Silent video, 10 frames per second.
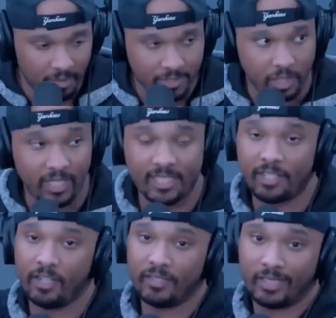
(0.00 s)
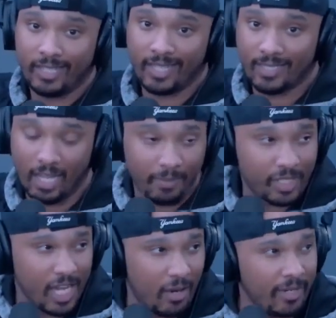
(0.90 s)
So let's get on to the next topic,
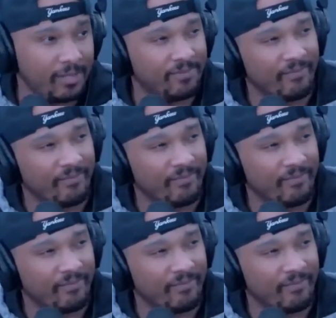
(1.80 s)
shall we?